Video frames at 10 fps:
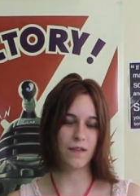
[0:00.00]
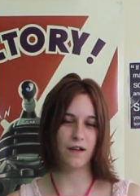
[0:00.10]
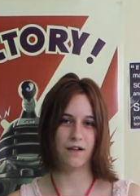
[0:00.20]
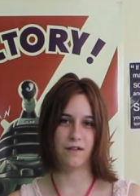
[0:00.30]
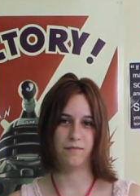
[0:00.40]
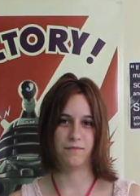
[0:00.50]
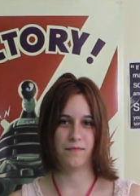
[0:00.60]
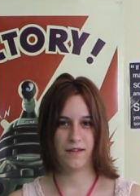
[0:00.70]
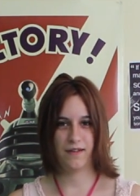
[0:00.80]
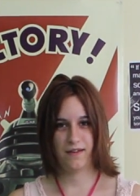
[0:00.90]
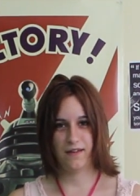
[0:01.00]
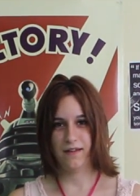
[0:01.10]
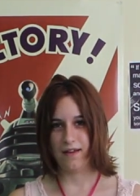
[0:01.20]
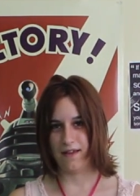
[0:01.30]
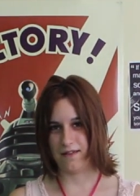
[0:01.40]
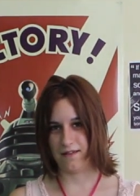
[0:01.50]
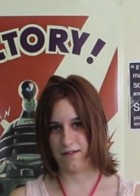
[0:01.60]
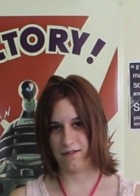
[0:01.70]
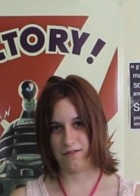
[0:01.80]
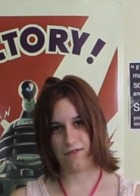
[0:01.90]
Um,
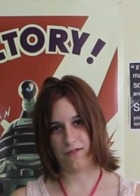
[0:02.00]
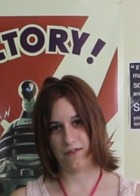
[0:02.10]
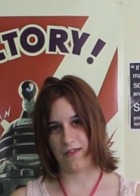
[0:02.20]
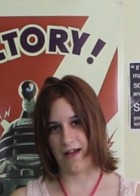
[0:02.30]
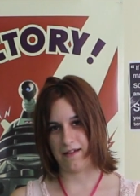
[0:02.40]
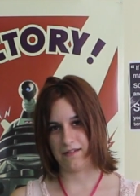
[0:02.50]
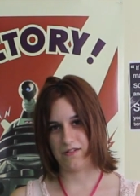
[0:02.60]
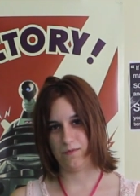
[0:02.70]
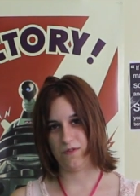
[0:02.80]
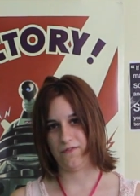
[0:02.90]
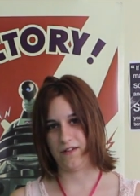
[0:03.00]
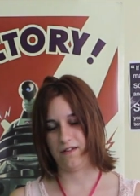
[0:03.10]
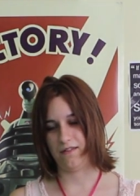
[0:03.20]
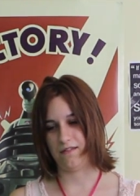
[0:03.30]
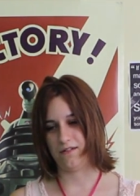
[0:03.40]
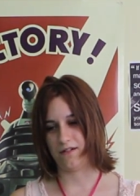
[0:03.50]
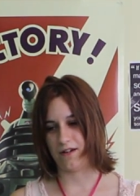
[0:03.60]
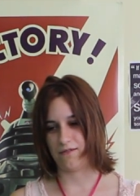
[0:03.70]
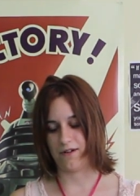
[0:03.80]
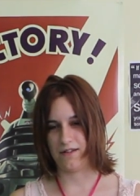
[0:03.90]
and the last movie, The Dark
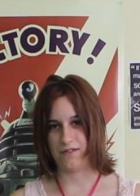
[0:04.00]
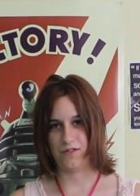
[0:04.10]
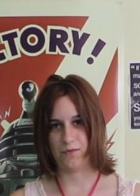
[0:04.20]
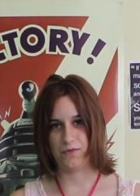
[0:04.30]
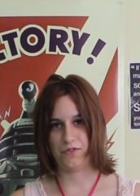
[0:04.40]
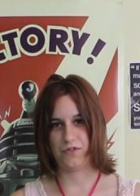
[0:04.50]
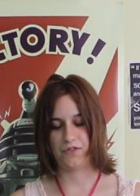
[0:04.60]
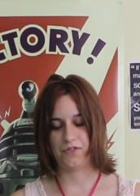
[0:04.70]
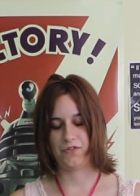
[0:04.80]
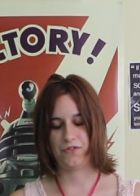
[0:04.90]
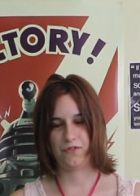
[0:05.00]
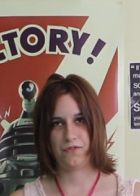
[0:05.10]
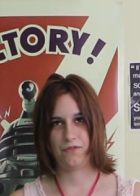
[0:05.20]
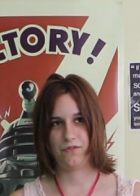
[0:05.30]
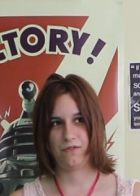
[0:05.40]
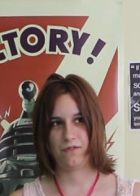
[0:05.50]
Knight Rises, was just